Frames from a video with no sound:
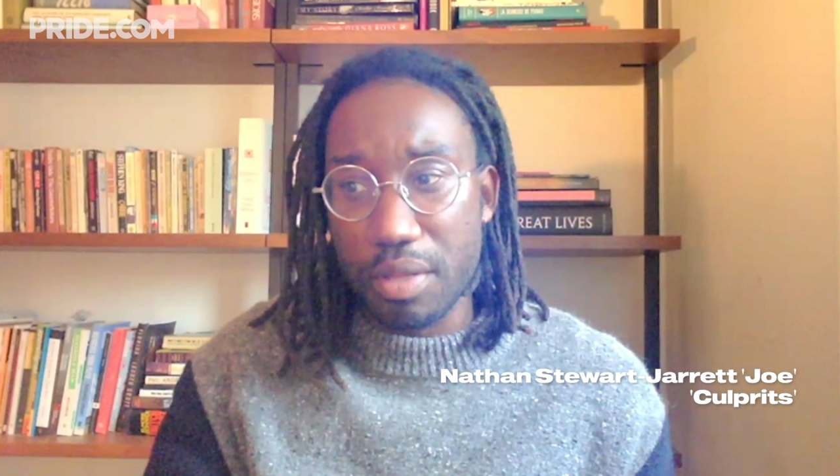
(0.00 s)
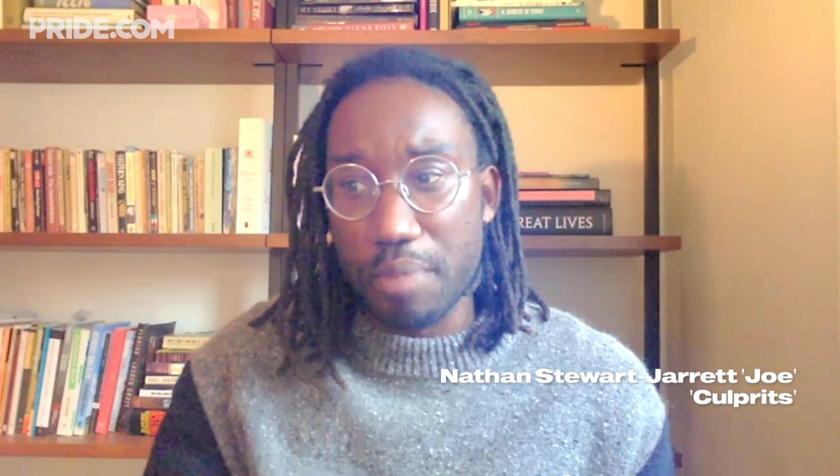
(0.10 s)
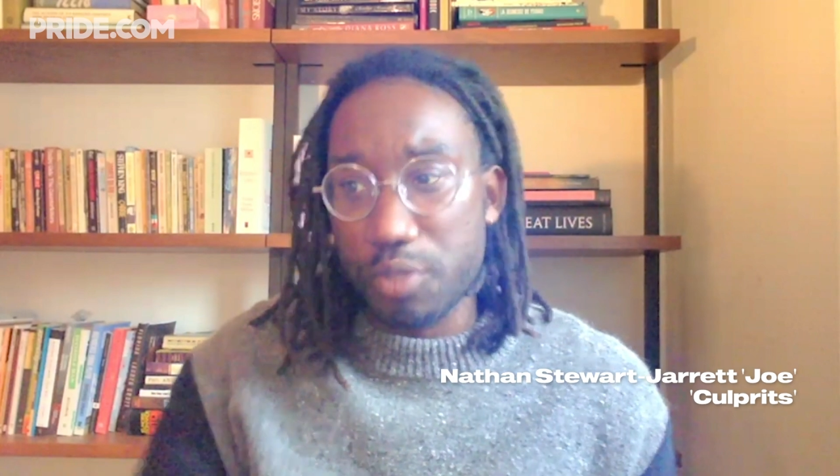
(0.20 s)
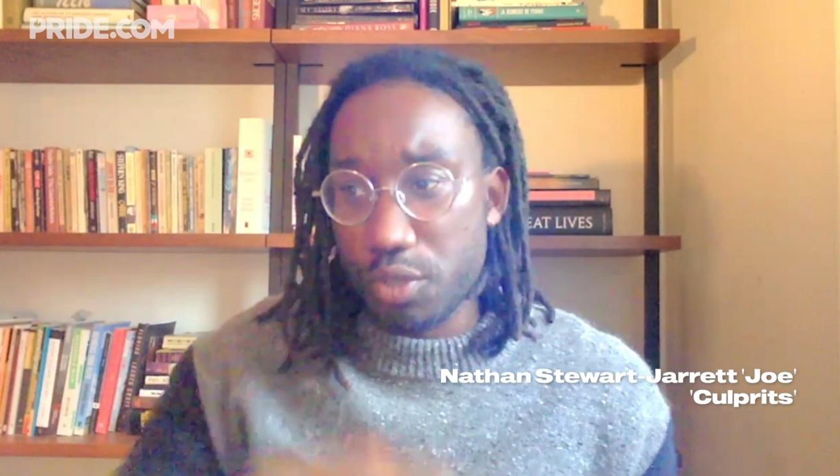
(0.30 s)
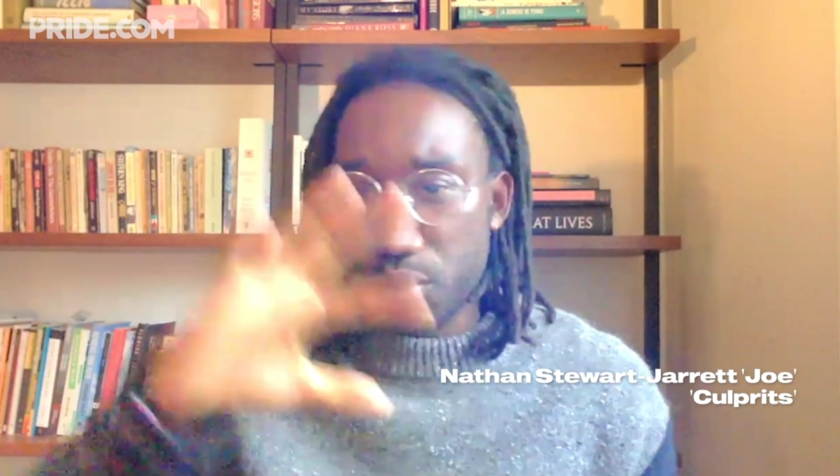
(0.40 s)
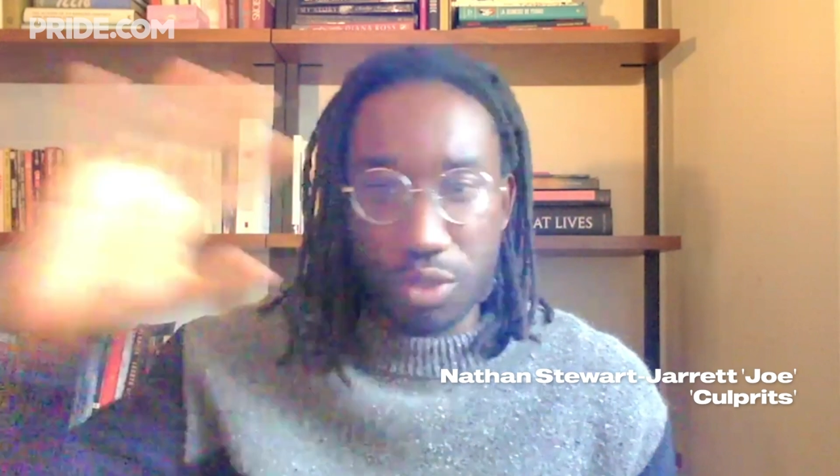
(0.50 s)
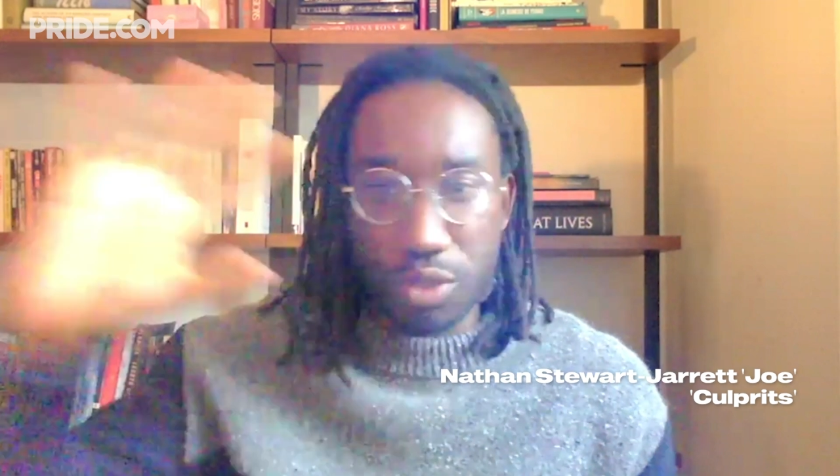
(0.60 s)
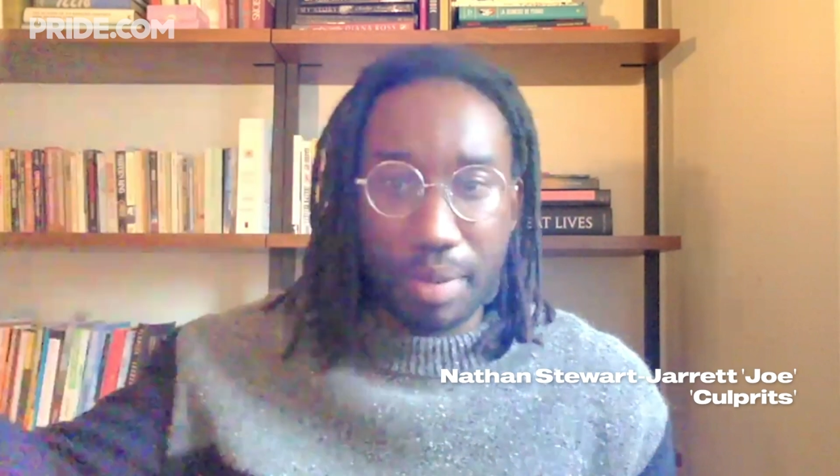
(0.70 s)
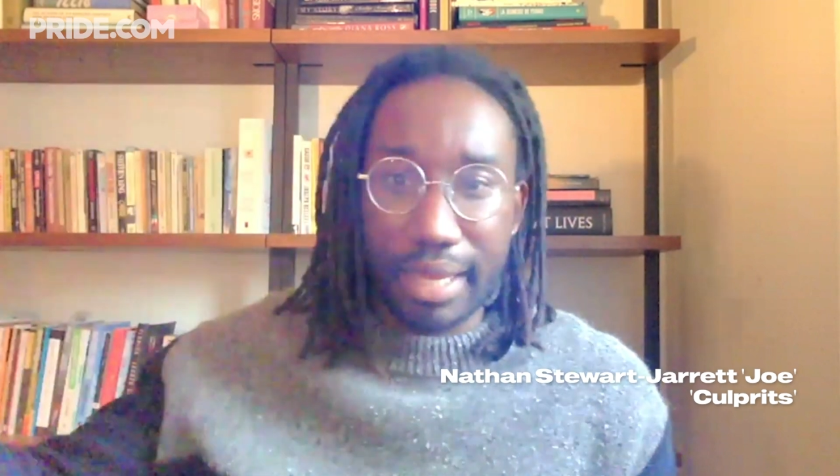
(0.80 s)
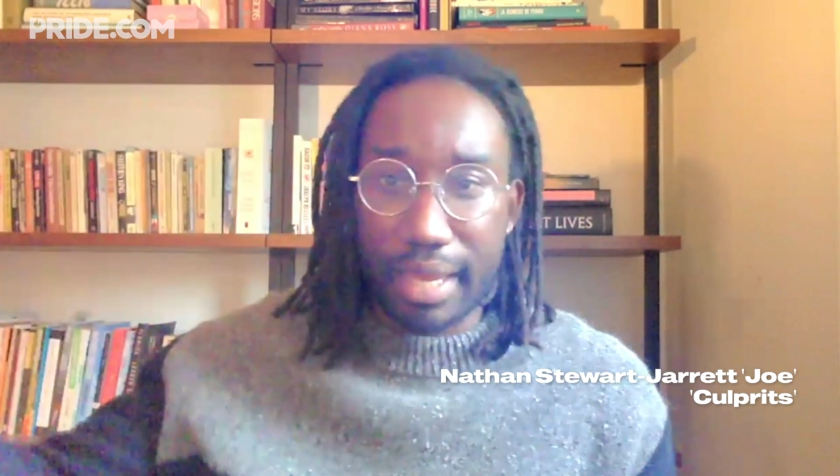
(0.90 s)
two
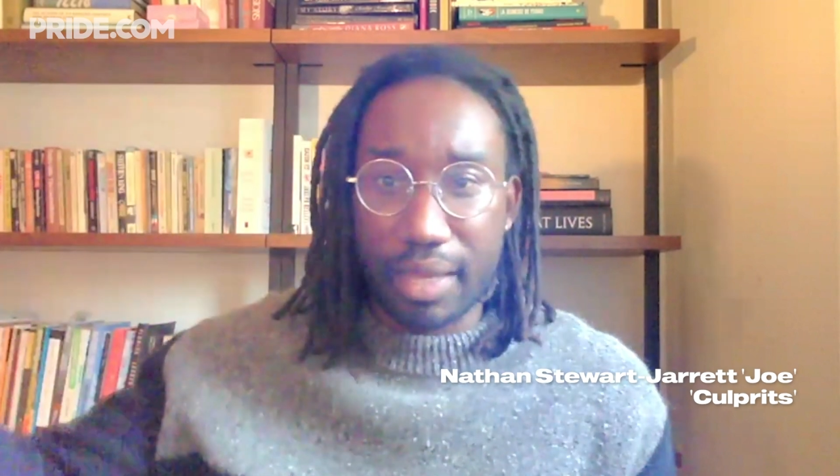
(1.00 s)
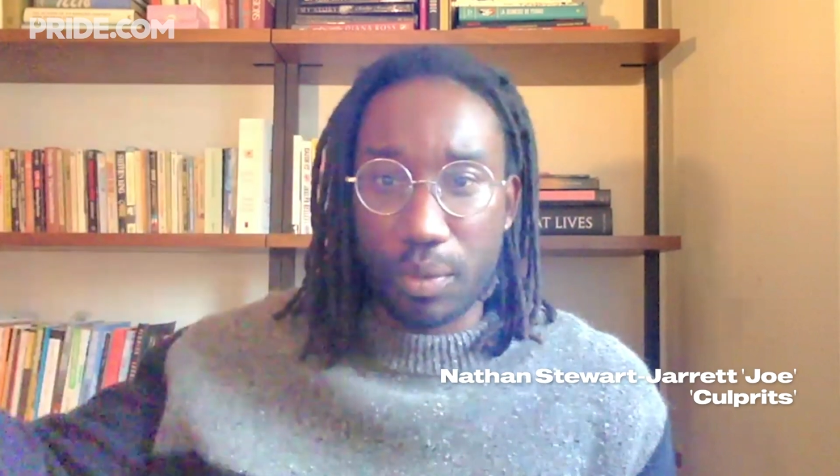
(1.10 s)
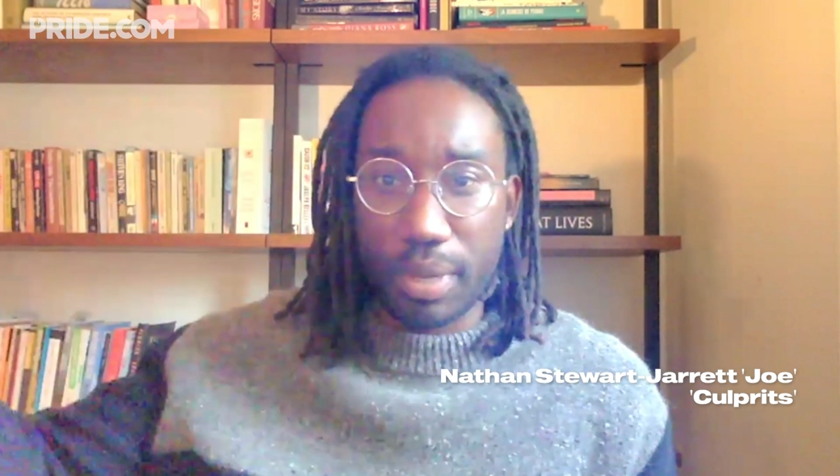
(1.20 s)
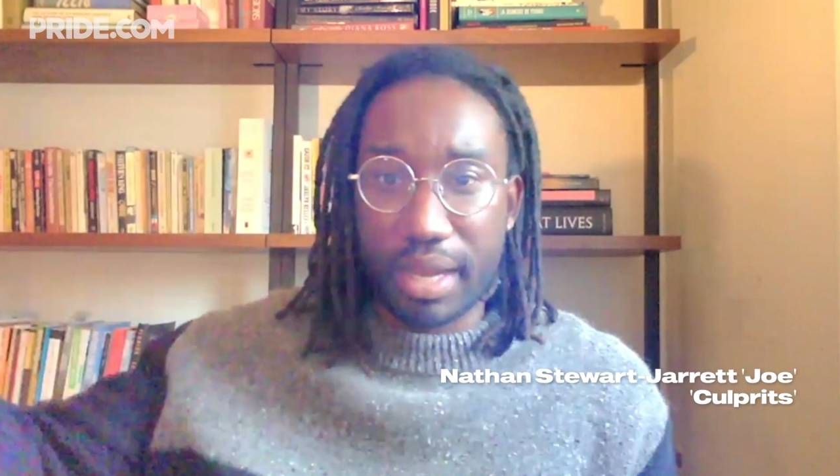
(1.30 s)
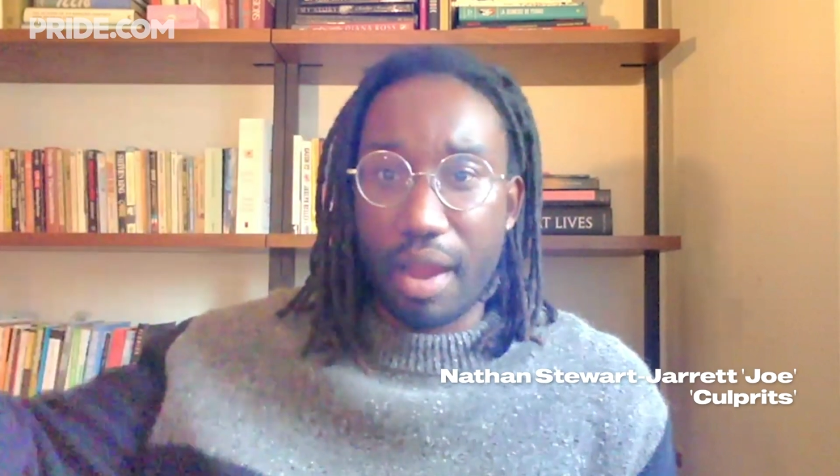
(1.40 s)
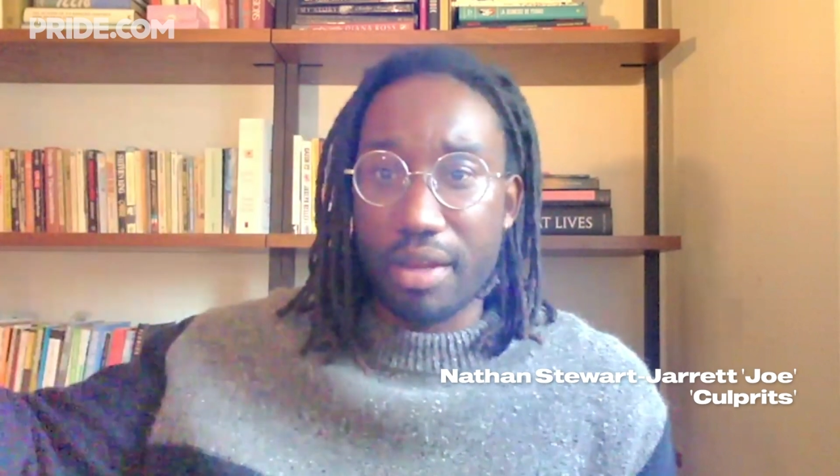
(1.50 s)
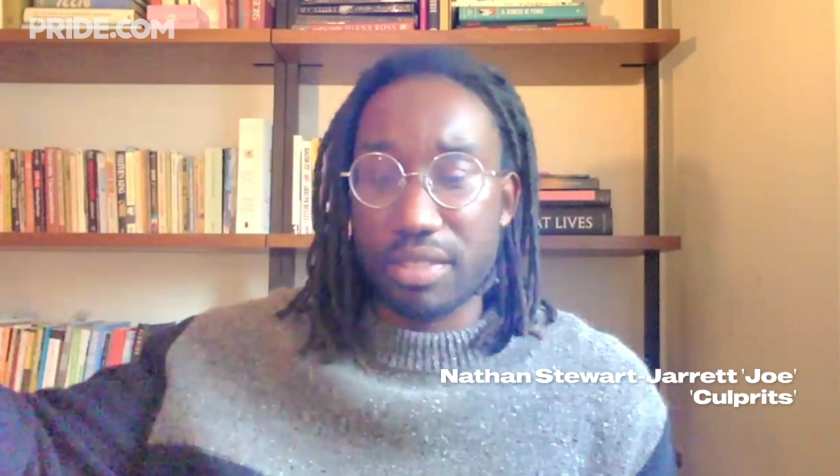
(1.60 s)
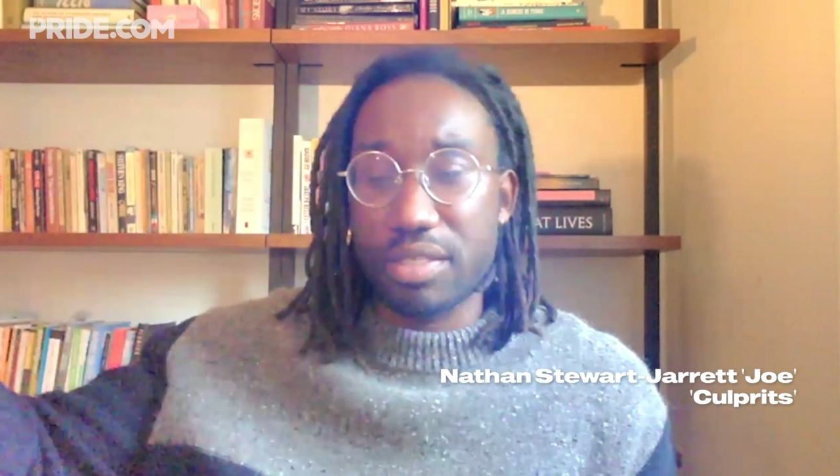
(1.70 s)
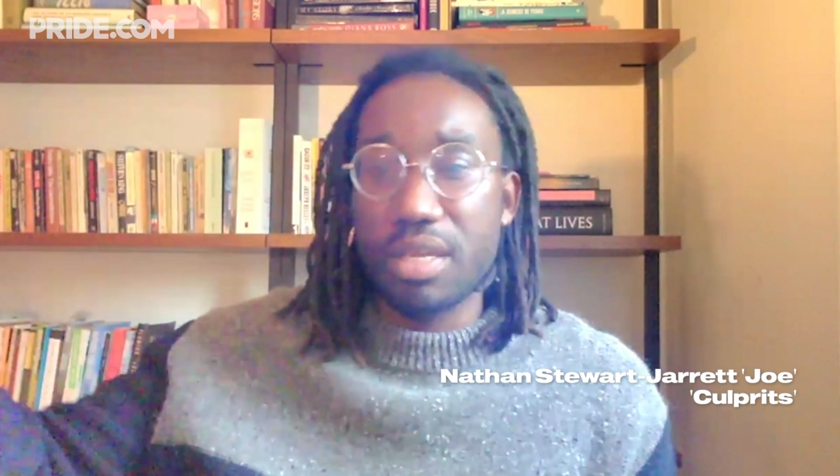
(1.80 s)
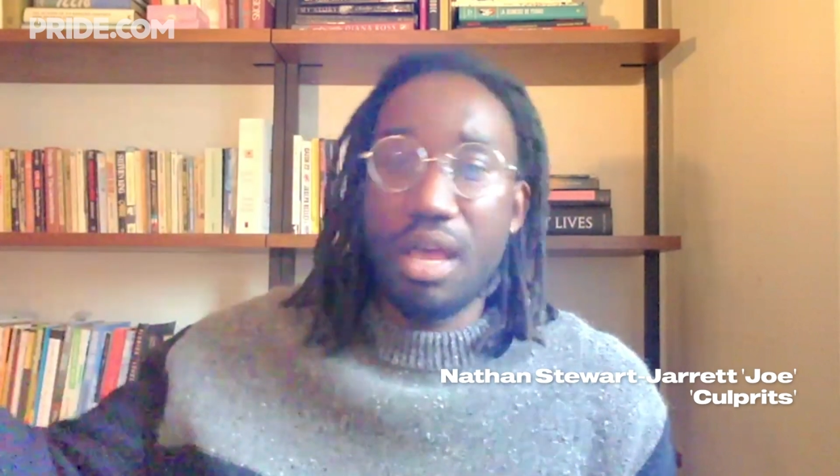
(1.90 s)
Black gay queer characters,